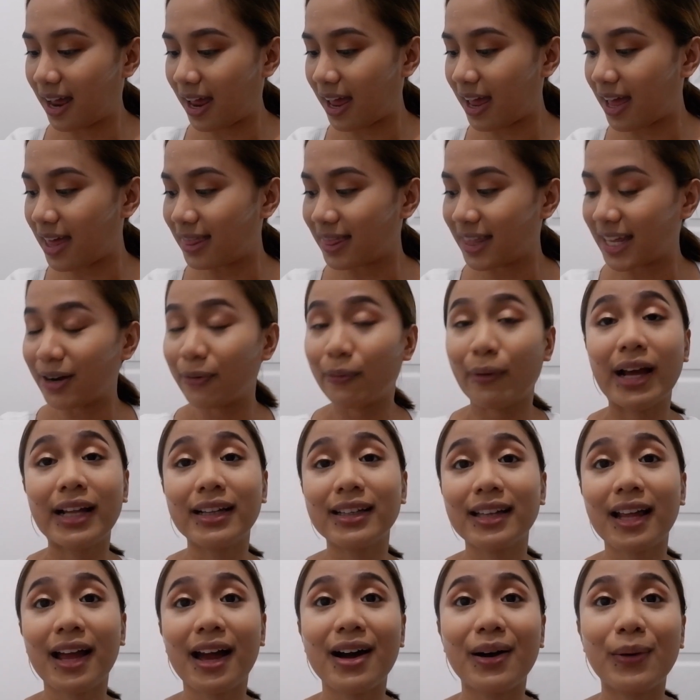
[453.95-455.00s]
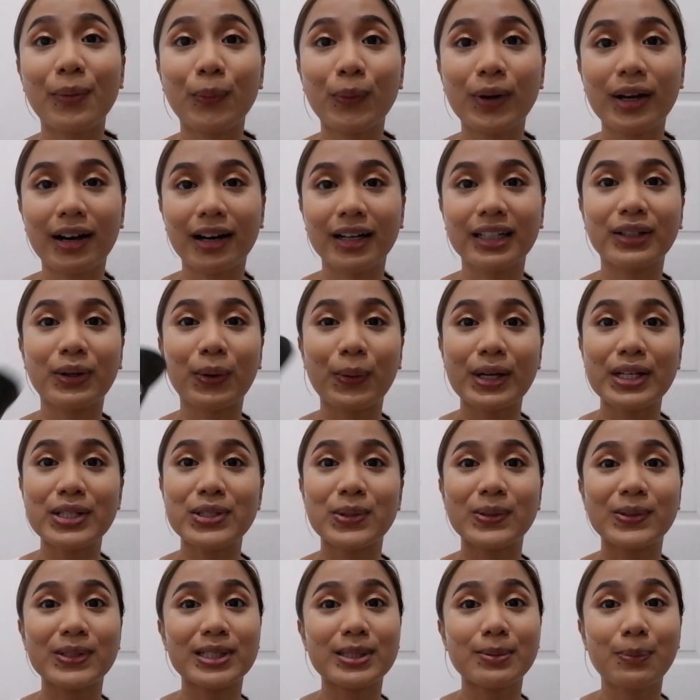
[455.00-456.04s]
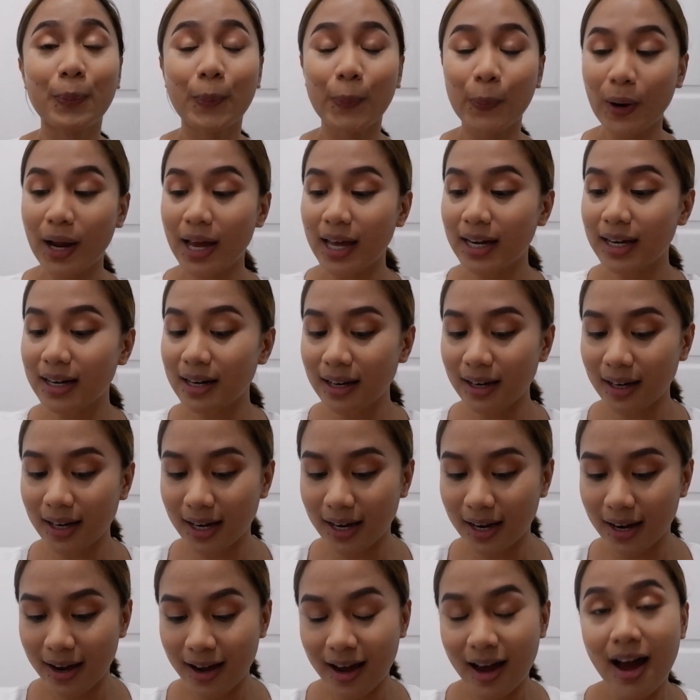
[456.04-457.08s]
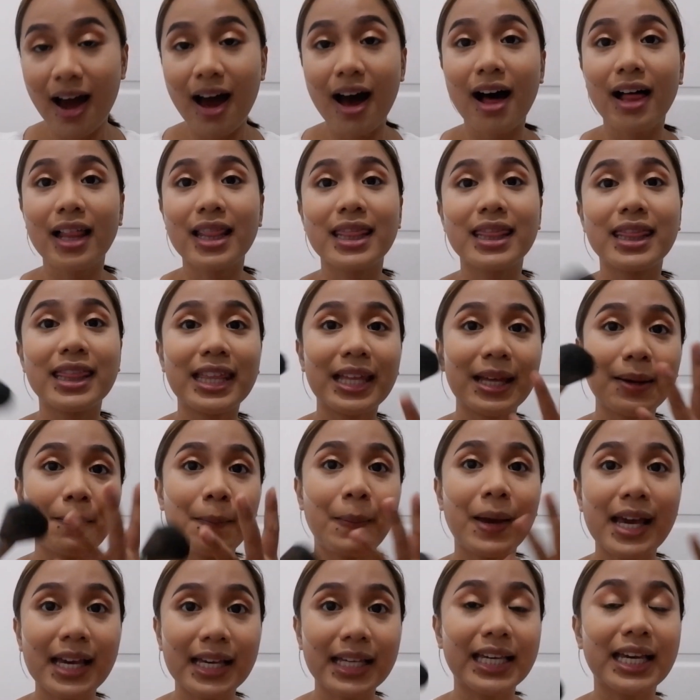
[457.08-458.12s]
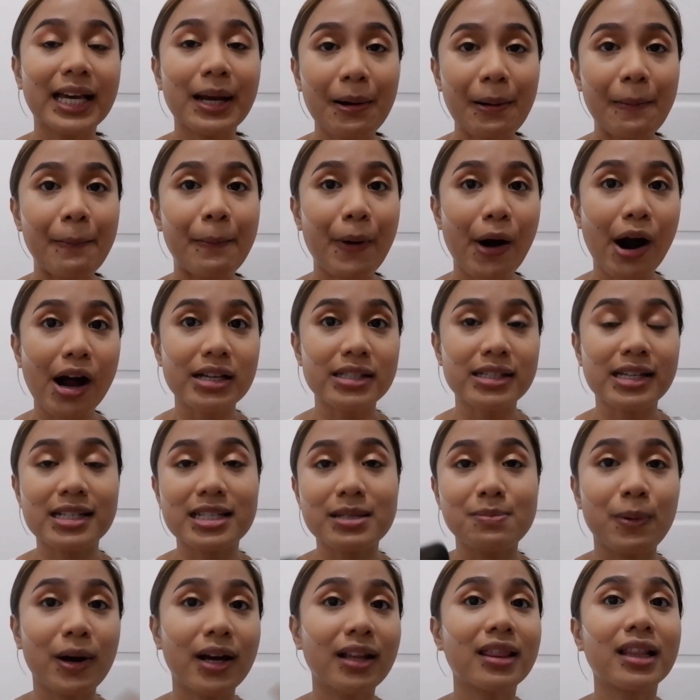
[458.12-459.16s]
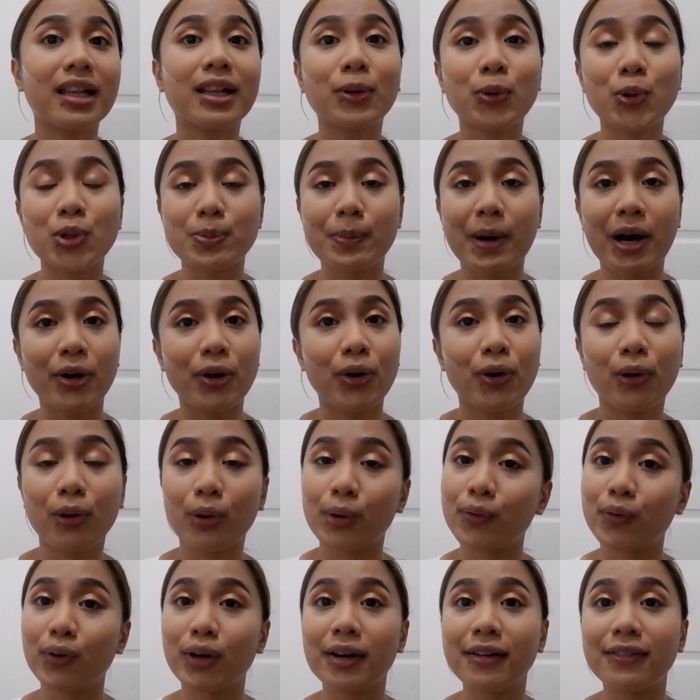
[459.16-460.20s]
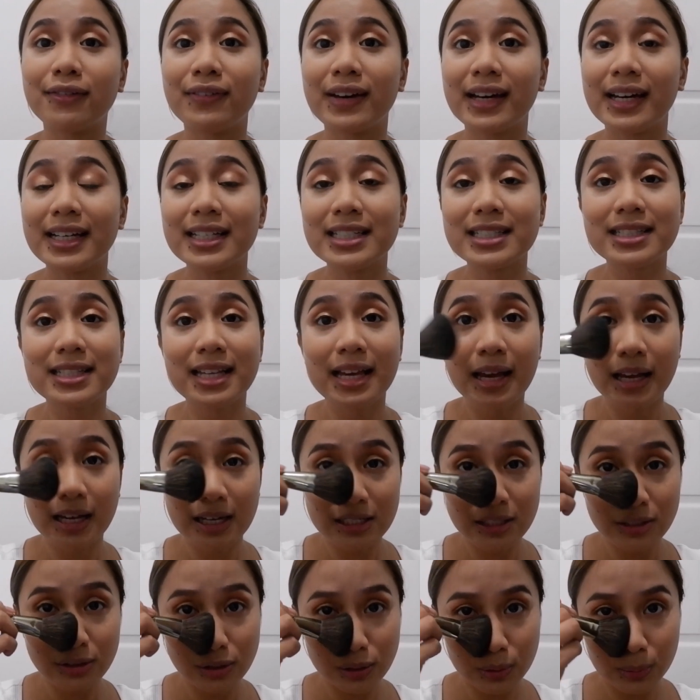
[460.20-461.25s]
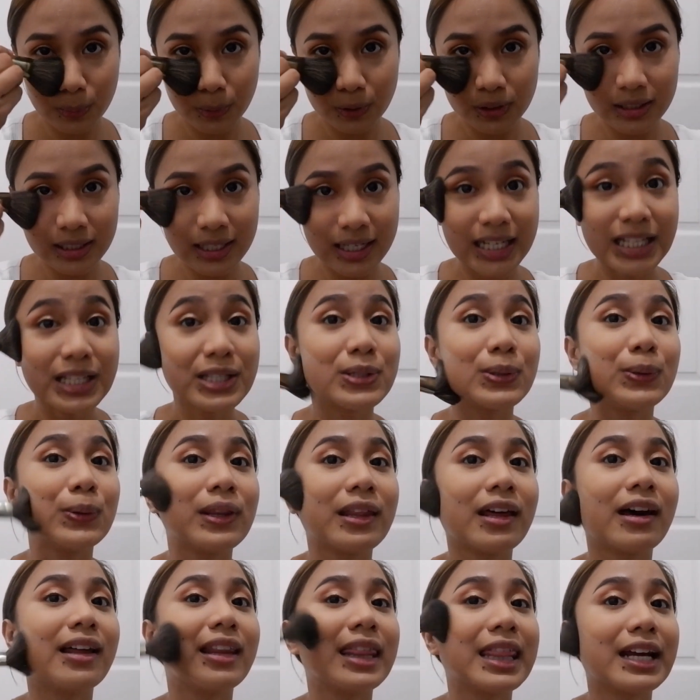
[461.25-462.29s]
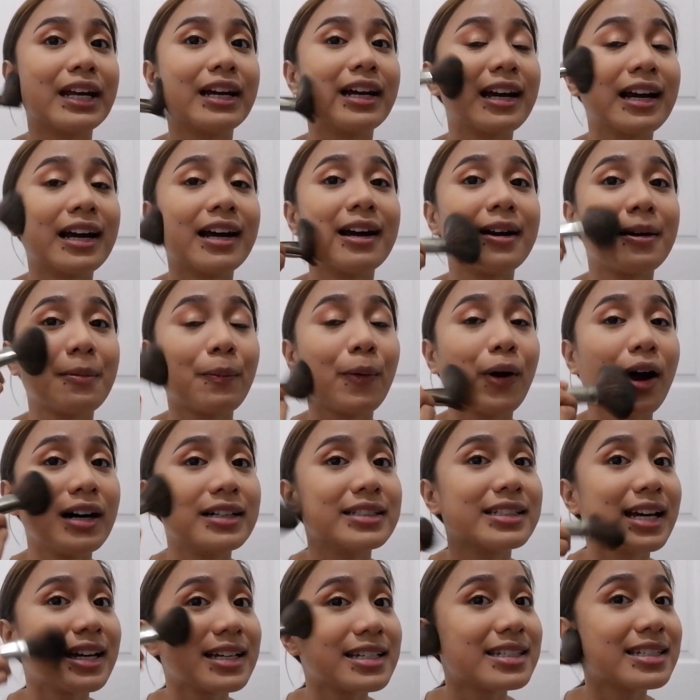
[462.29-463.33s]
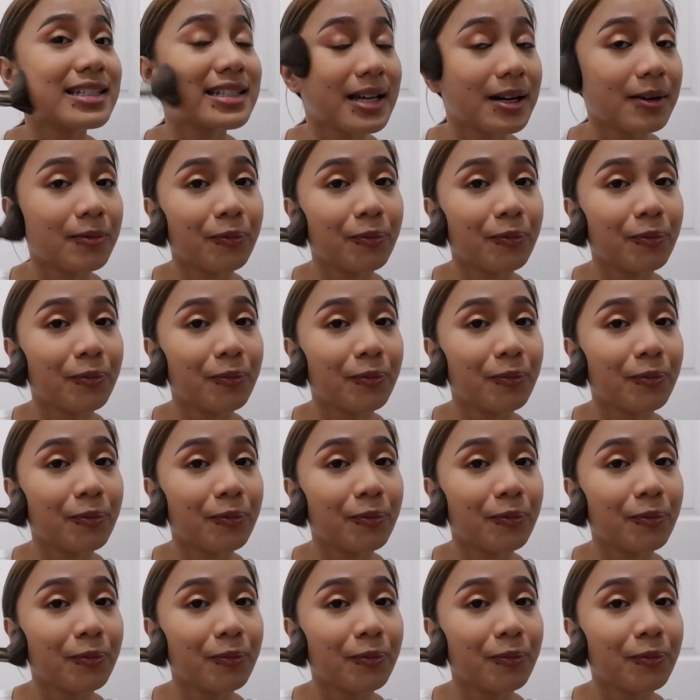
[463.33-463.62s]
And then right now, we are going to spread the baking process, spread the loose powder all over our face to proceed to the other process.